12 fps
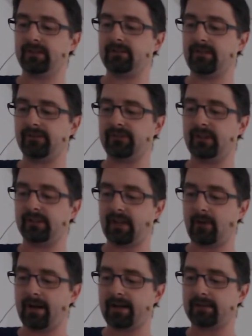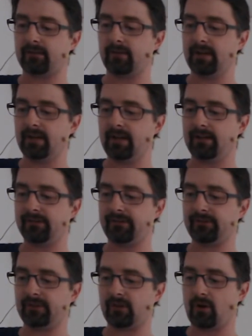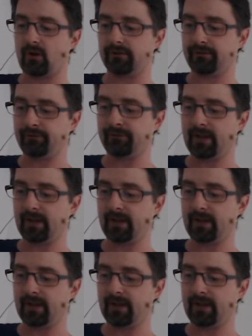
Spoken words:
interesting directory is the conf